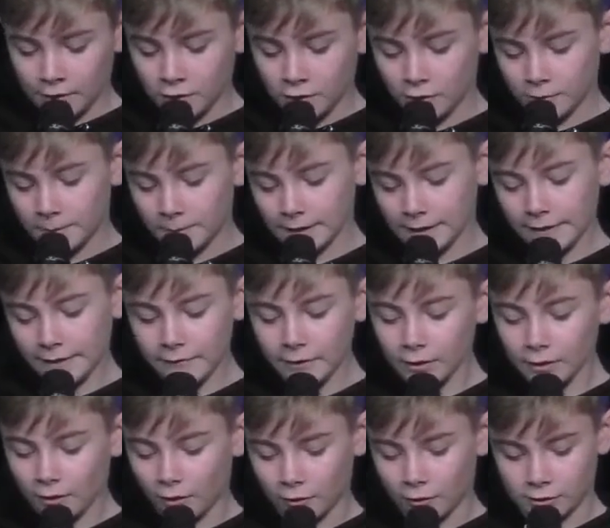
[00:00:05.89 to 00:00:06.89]
You believe
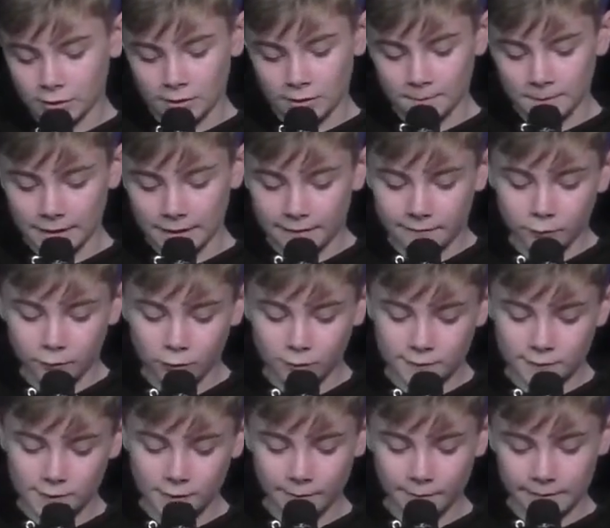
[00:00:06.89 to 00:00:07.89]
in God, believe
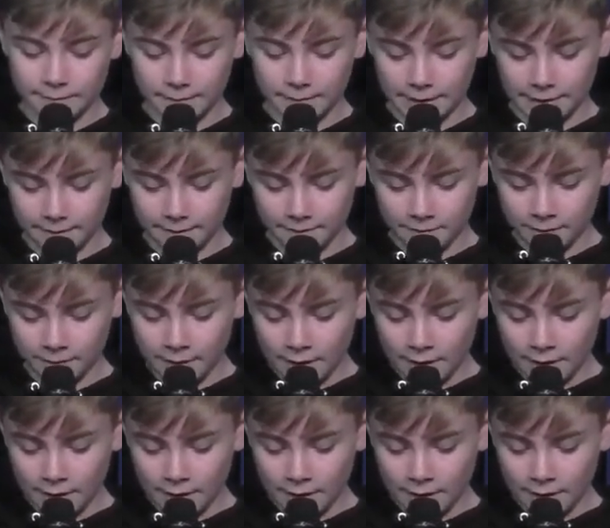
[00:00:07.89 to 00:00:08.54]
also in me.